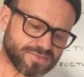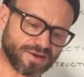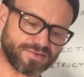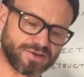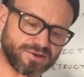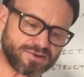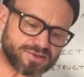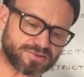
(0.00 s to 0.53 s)
if
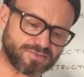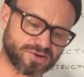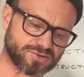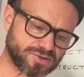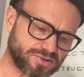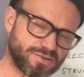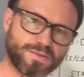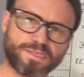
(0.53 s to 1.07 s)
we use the
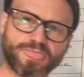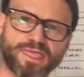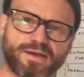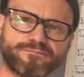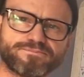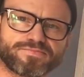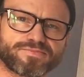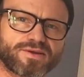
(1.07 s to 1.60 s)
model,
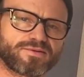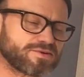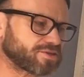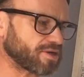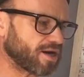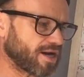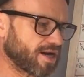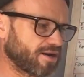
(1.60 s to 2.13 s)
we
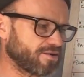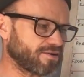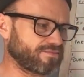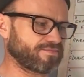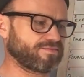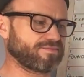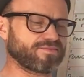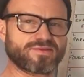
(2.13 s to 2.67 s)
start
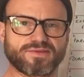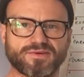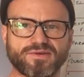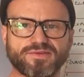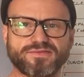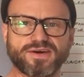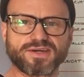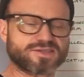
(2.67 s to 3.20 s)
out
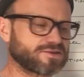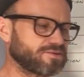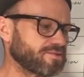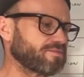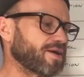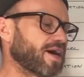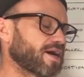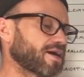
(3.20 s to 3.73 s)
on the vertical
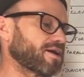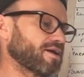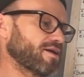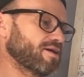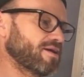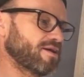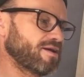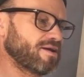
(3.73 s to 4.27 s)
at the back,
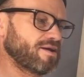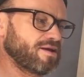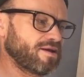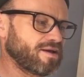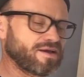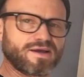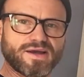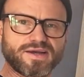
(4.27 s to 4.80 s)

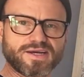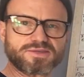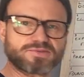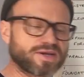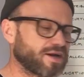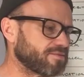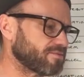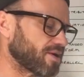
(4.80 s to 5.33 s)
and as
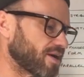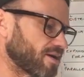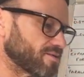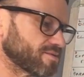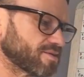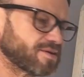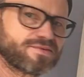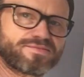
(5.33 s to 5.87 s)
we come
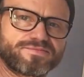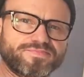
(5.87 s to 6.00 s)
round,